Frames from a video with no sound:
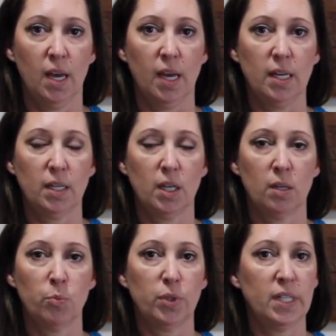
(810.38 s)
it
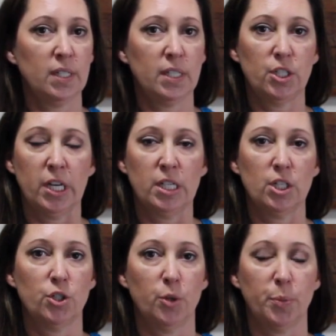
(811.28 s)
completely
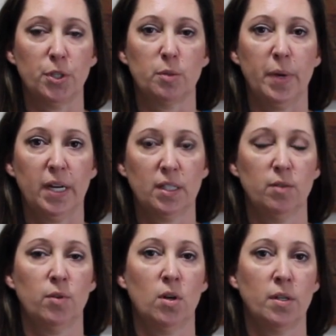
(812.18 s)
changes your
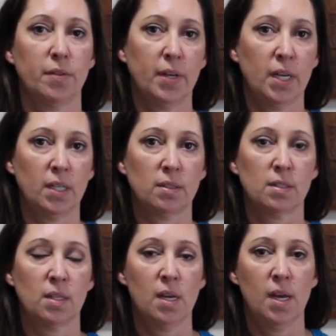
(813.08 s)
perspective on
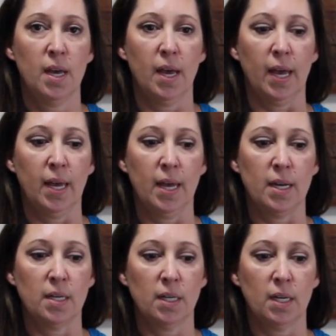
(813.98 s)
things.
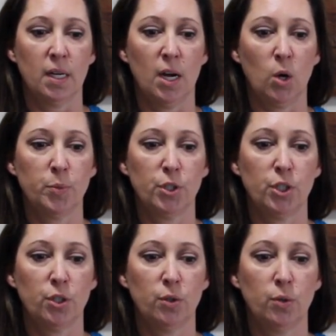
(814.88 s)
And it helps
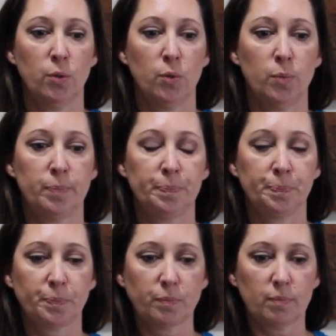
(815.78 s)
you
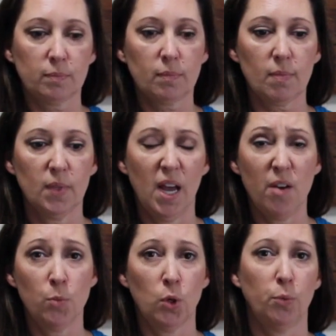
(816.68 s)

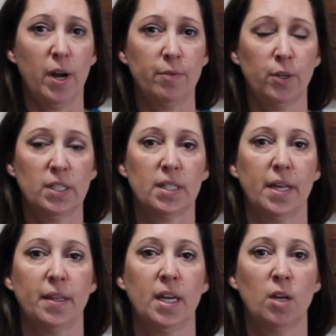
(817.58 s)
have more reverence,
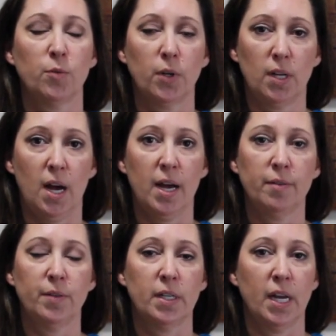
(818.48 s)
I think, for
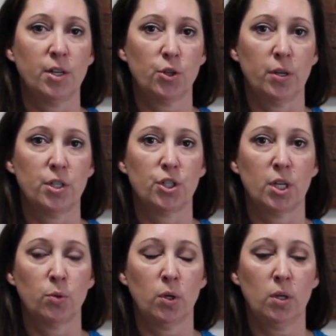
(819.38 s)
life and nature in
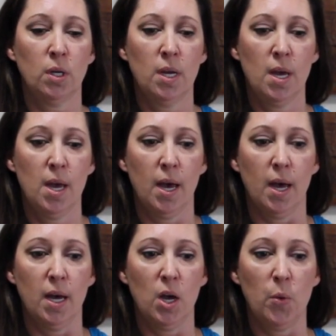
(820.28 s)
general.
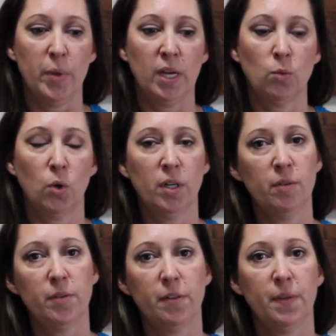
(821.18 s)
And one
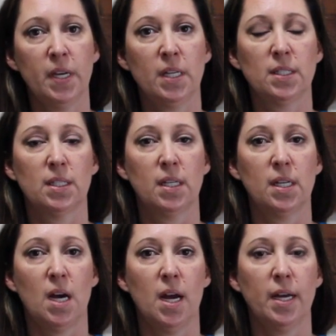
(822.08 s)
of the things
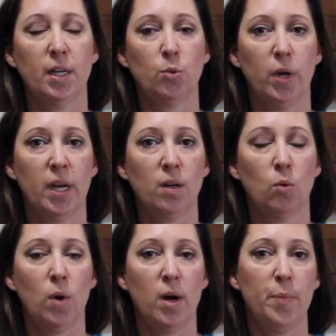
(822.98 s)
that I had read a
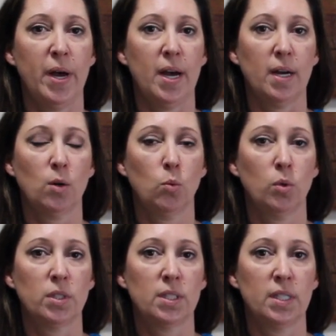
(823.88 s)
while back
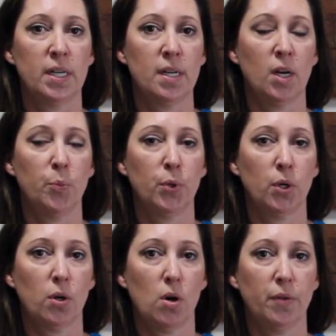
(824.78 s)
was in a
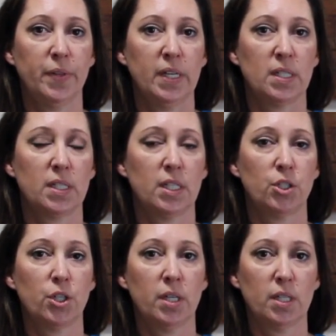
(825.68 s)
book called The
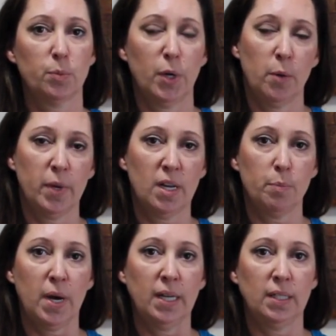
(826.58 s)
Intention
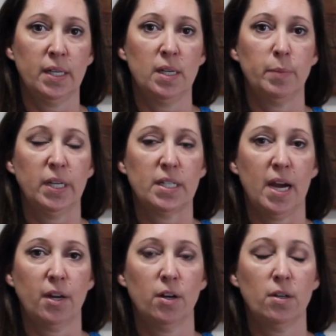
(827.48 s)
Experiment by Lynn
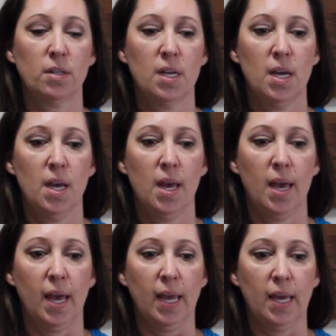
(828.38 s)
McTaggart.
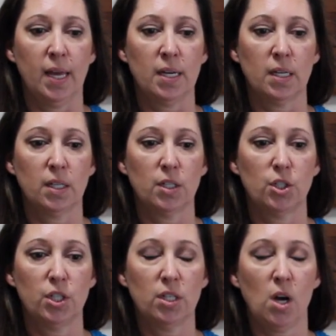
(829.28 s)
And
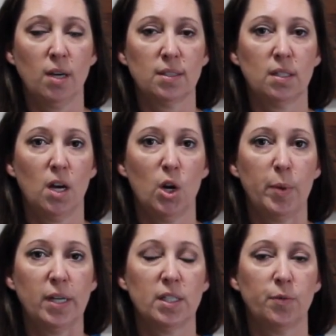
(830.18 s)
she talks a lot
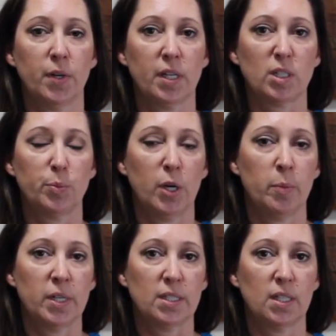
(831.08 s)
about different
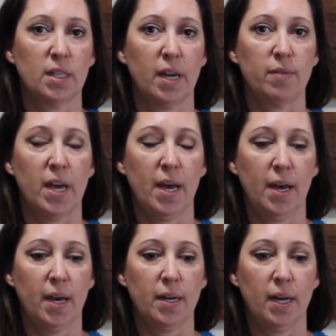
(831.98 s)
experiments that they've
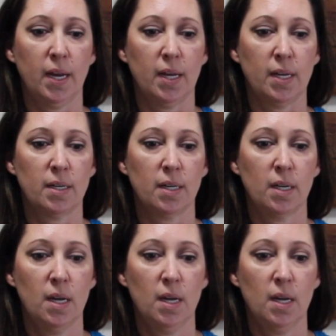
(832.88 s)
had, and